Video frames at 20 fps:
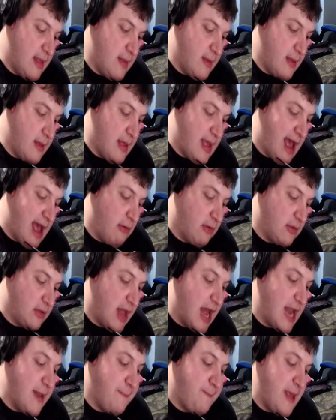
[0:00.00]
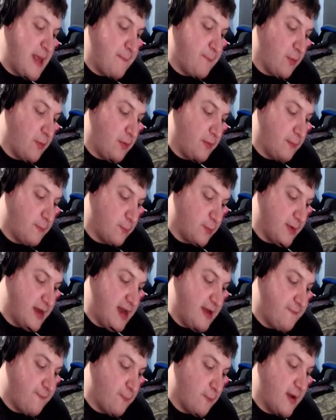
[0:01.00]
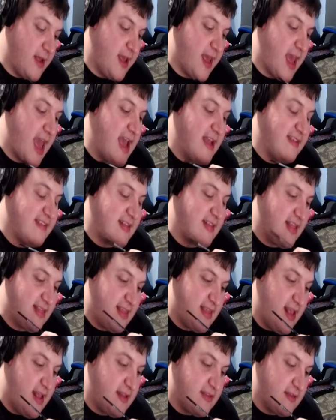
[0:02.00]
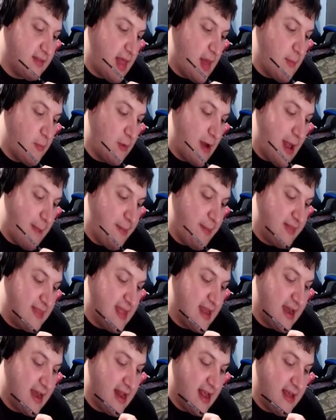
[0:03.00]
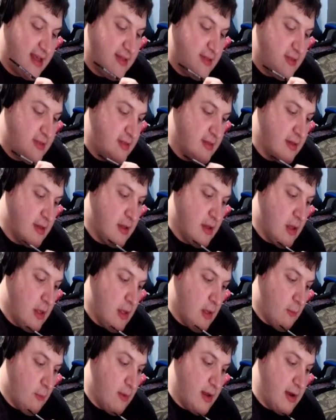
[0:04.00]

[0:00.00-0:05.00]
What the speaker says: How a lot of people read 40K is that they think it's a lot more epic than it is, when in